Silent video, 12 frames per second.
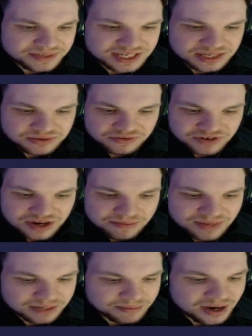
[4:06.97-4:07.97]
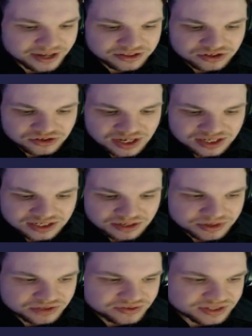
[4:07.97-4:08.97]
6'3", medium high, 2-star skill
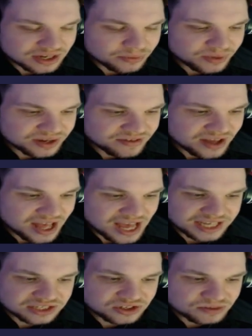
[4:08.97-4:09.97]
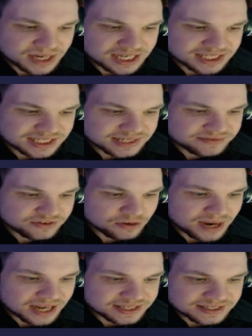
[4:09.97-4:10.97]
moves, 3-star weak foot, 82 pace, 64
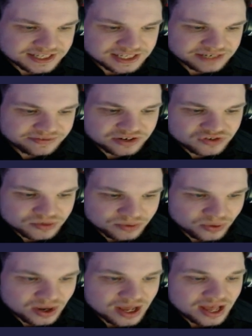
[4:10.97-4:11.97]
passing, 65 dribble,